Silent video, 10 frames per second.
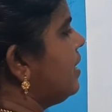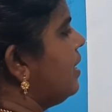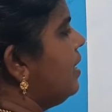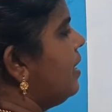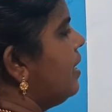
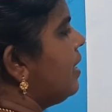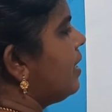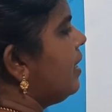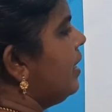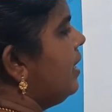cell,
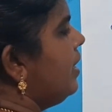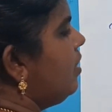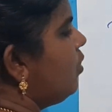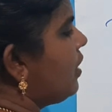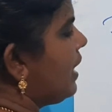
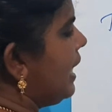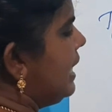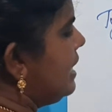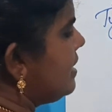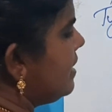kinin or
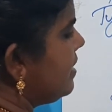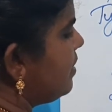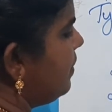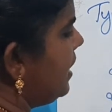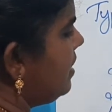
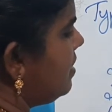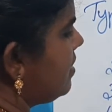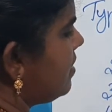kinesis means